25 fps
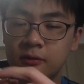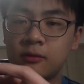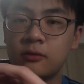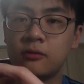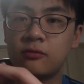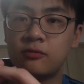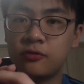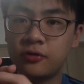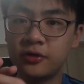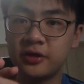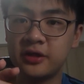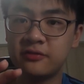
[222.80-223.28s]

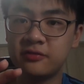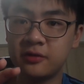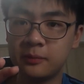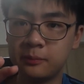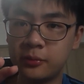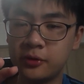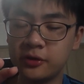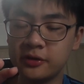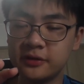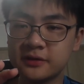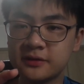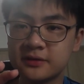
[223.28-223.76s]
4 different
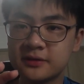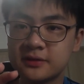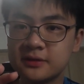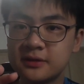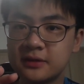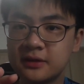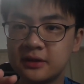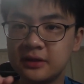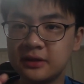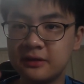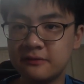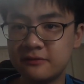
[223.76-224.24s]
points.
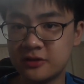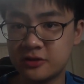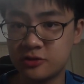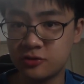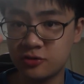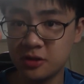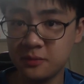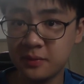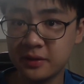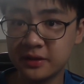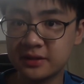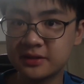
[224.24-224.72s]
If it's 3
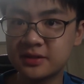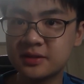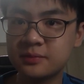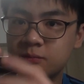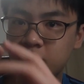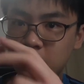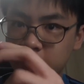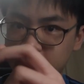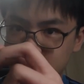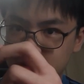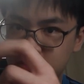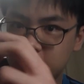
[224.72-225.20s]
marks,
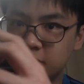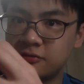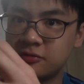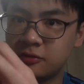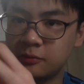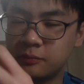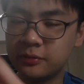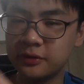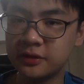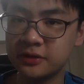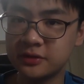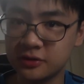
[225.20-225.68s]
probably 3 different
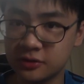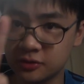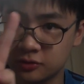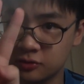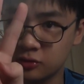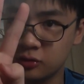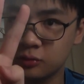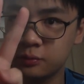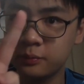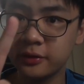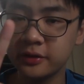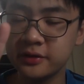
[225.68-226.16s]
points.
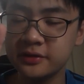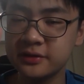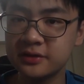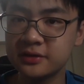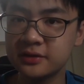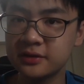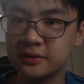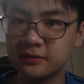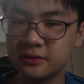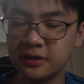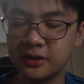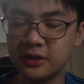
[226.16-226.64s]
2 points,
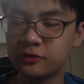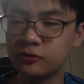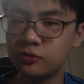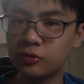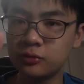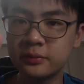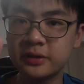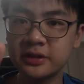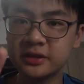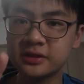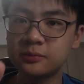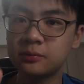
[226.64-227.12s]
2
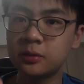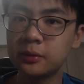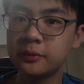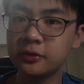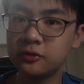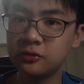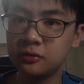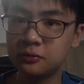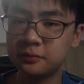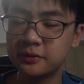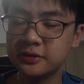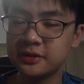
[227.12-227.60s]
marks, probably
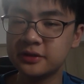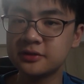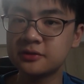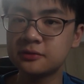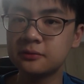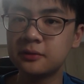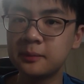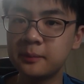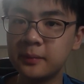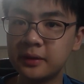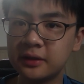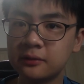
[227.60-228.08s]
2 points.
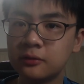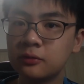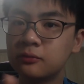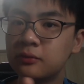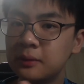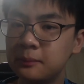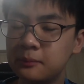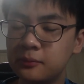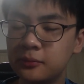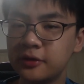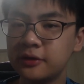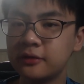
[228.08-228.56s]
1 mark,
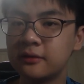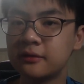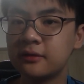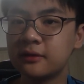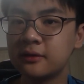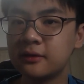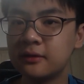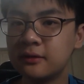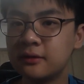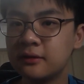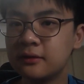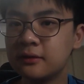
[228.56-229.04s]
1 point.
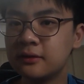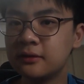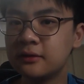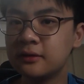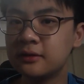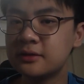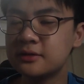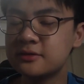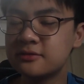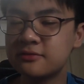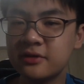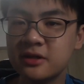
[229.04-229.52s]

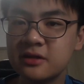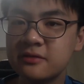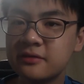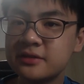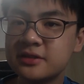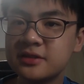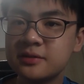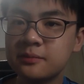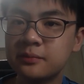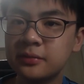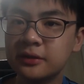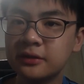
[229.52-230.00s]
Very
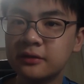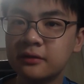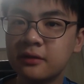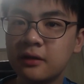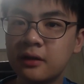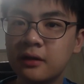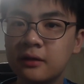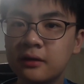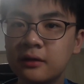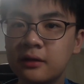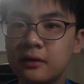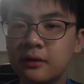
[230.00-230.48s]
simple.
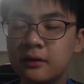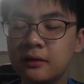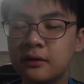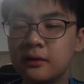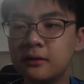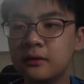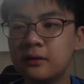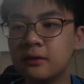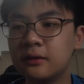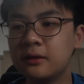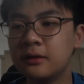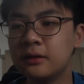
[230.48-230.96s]

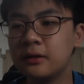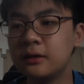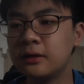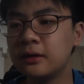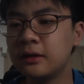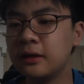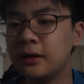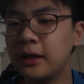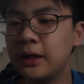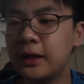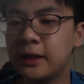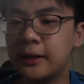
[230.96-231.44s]

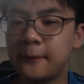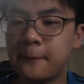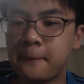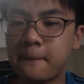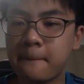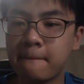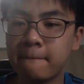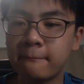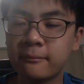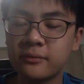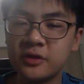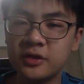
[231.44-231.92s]
And
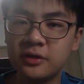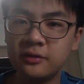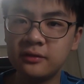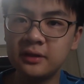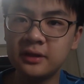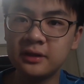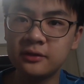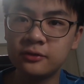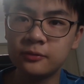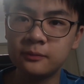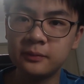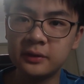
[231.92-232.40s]
you
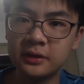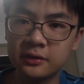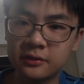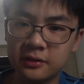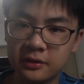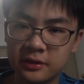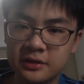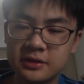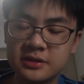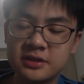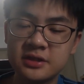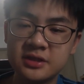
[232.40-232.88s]
need to be
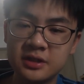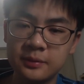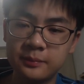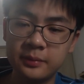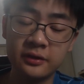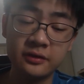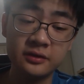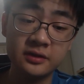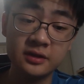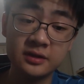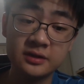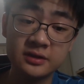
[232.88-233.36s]
conscious
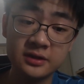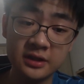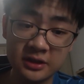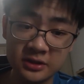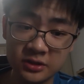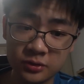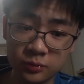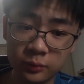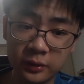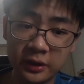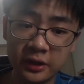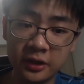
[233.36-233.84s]
about this as
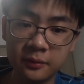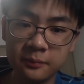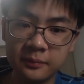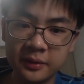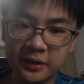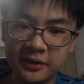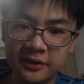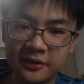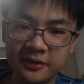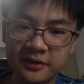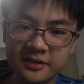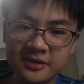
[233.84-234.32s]
well,
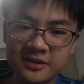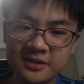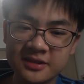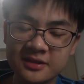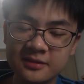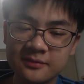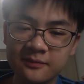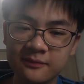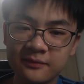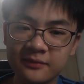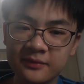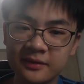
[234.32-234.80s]
because
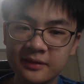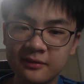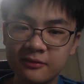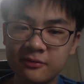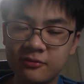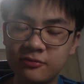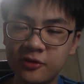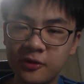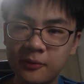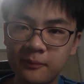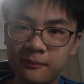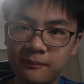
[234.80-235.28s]

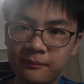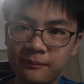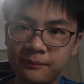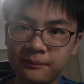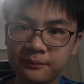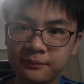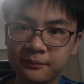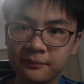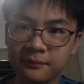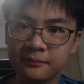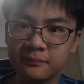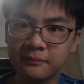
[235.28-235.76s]
from
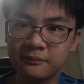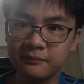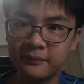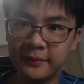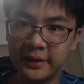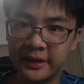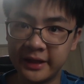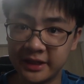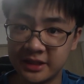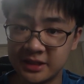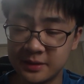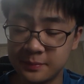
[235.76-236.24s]
my
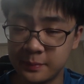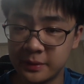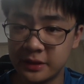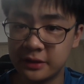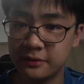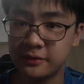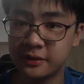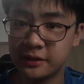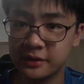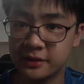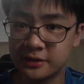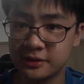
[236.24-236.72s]

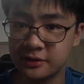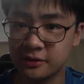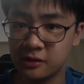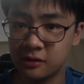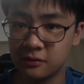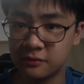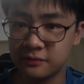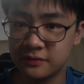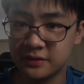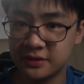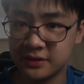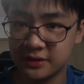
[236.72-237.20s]
experience of
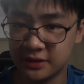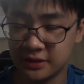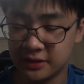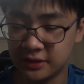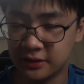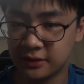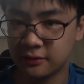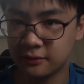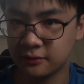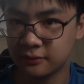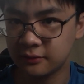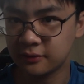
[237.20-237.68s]
seeing
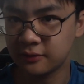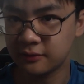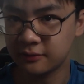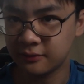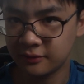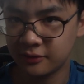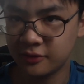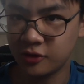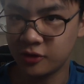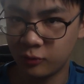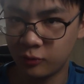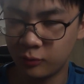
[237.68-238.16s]

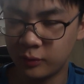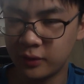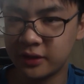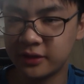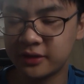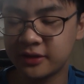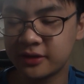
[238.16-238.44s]
your work,